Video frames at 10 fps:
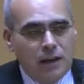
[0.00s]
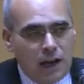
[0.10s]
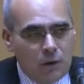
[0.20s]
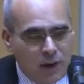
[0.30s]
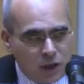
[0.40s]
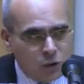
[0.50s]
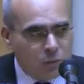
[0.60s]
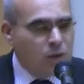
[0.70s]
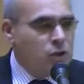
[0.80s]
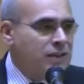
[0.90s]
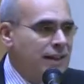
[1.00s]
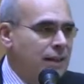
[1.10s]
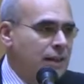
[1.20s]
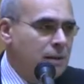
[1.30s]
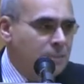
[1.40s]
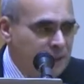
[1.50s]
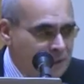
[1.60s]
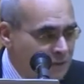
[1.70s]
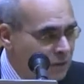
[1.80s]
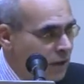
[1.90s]
Now, why should we study
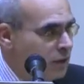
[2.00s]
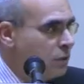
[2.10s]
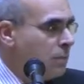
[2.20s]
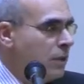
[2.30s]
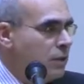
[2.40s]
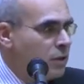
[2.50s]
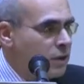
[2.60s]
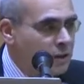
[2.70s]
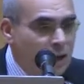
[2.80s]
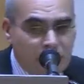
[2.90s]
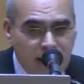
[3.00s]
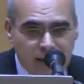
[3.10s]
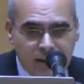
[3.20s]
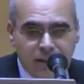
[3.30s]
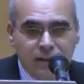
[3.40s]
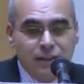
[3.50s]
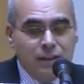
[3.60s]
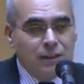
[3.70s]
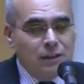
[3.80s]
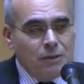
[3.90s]
comparative law in the European Union context?
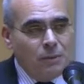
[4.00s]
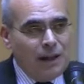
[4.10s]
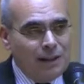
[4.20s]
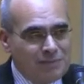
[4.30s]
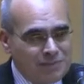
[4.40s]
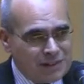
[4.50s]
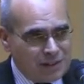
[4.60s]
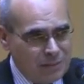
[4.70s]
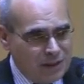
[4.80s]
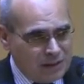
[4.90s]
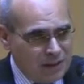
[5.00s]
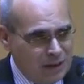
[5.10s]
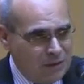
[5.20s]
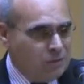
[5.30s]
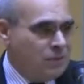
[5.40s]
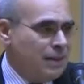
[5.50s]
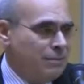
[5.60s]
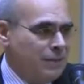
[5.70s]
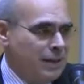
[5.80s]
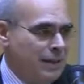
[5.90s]
Well, some years ago,
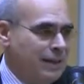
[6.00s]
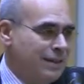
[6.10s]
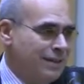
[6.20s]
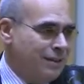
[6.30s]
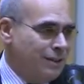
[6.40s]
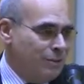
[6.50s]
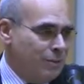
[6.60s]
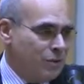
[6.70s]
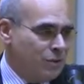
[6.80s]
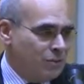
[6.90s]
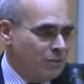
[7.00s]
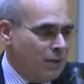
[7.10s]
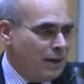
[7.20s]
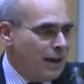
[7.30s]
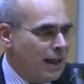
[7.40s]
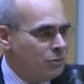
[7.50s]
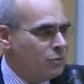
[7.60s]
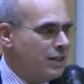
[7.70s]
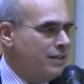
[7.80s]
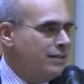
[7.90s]
almost
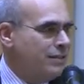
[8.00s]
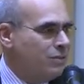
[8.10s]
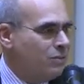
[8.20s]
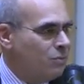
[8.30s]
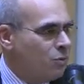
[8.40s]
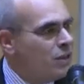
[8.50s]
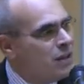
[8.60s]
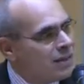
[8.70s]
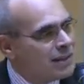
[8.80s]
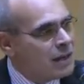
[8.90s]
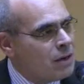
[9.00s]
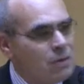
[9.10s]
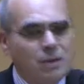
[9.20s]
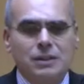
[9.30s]
120 years ago,